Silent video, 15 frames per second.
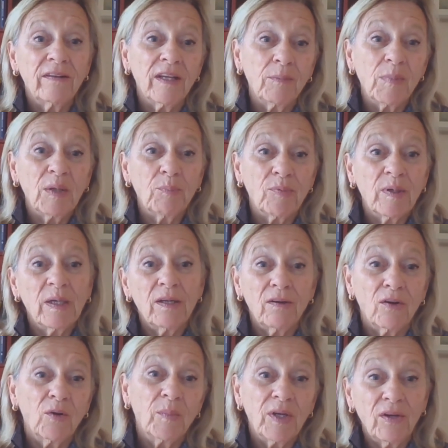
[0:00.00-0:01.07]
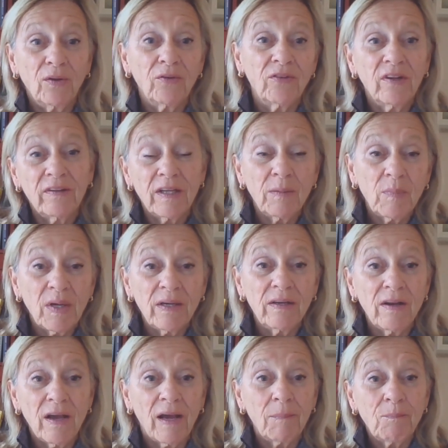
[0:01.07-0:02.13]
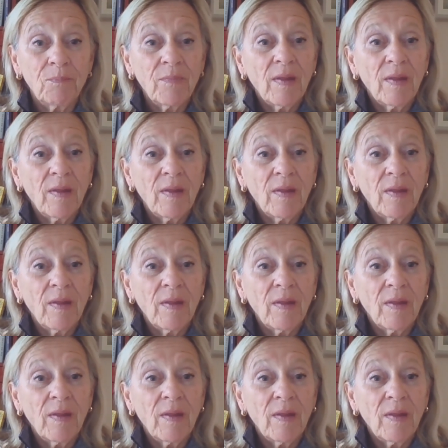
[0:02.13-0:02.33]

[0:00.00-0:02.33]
They might bring it home and use it, they might not.